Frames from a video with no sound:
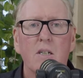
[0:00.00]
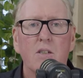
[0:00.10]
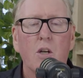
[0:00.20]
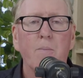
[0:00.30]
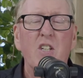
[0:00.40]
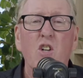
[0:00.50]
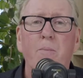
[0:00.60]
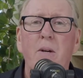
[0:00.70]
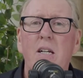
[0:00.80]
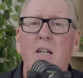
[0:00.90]

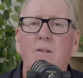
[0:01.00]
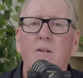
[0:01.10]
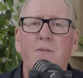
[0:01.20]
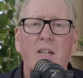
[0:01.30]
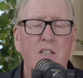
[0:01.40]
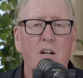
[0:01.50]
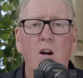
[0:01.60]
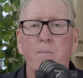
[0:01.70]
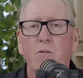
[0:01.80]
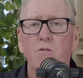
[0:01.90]
choppy and
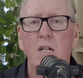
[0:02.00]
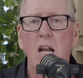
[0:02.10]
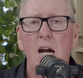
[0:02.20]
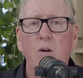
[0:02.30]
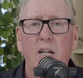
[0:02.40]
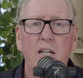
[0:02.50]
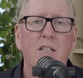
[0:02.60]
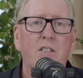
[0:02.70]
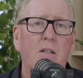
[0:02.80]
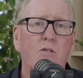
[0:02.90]
fixer-upper, and now he
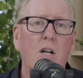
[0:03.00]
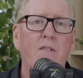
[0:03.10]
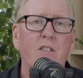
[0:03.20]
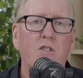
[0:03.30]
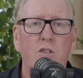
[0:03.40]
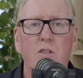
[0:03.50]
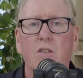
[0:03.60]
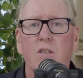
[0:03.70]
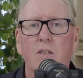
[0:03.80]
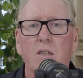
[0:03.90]
sells life
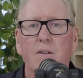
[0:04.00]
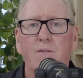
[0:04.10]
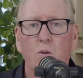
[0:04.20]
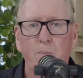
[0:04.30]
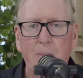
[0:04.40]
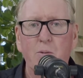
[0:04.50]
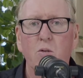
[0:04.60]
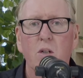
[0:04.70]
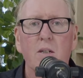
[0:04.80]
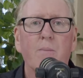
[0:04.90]
insurance for
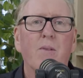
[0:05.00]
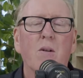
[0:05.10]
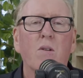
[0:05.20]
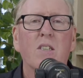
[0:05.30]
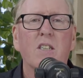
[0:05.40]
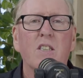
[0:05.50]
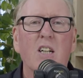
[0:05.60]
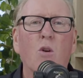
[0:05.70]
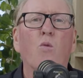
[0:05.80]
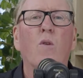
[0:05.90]
people, which is
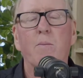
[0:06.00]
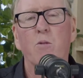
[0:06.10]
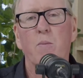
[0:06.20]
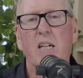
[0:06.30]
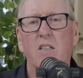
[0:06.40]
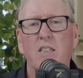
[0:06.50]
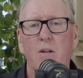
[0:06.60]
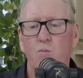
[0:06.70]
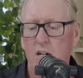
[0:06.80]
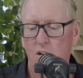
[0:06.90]
incredible, because
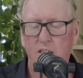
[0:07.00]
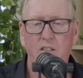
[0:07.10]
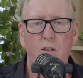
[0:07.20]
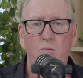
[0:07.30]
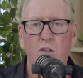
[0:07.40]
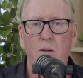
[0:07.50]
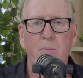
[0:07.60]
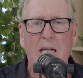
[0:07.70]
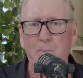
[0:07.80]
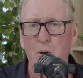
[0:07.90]
he realised that there was a
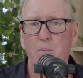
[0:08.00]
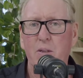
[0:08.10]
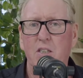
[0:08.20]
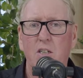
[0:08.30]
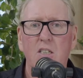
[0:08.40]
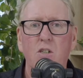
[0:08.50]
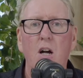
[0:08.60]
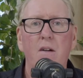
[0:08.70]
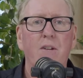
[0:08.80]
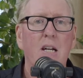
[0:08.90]
bigger purpose to his
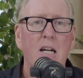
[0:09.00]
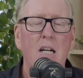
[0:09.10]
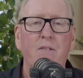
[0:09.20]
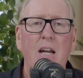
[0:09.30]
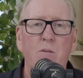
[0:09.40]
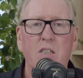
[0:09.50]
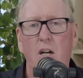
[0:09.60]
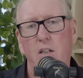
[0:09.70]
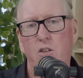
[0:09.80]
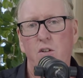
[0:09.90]
life, and if he was
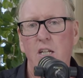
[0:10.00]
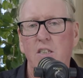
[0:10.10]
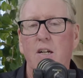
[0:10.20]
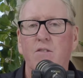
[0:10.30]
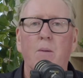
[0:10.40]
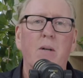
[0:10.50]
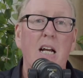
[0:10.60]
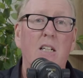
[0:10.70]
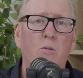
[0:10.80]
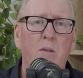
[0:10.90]
going through that stuff, somebody
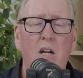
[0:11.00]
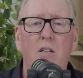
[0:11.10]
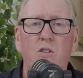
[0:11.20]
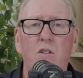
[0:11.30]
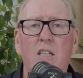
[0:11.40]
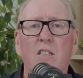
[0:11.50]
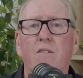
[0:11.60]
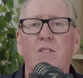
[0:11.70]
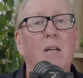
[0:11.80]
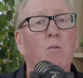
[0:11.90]
else will be going through that
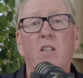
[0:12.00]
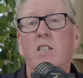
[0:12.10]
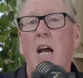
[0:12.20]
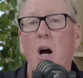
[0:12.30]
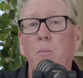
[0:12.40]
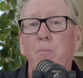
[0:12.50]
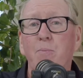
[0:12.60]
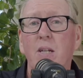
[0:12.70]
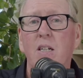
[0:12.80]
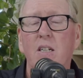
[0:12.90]
stuff, and he wanted to help.
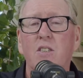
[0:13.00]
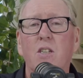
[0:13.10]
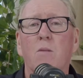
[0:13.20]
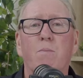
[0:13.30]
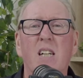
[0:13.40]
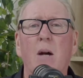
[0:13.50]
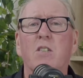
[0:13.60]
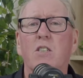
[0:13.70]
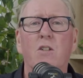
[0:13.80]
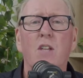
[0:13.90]
And so being able
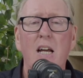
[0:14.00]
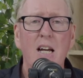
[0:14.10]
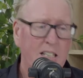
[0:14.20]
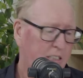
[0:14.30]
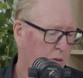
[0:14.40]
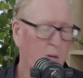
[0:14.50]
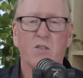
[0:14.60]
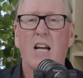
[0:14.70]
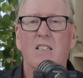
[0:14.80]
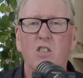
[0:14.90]
to do that, you see what I'm
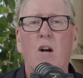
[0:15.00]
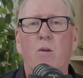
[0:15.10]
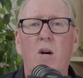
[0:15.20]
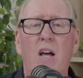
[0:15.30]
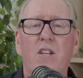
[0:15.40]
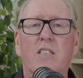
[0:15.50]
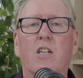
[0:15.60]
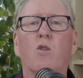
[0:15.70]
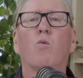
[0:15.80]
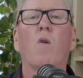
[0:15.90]
saying? Straight away, there's a
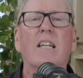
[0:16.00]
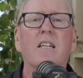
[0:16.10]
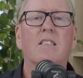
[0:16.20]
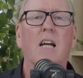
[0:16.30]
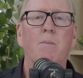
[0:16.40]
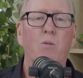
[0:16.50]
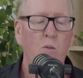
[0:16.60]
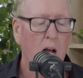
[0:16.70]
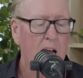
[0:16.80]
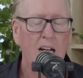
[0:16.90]
great
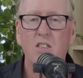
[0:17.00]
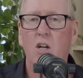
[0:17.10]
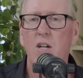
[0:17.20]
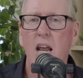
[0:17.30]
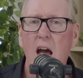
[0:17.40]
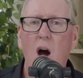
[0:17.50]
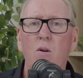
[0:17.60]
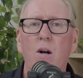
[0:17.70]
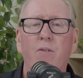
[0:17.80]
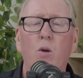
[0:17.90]
example. And so
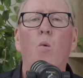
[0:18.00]
now the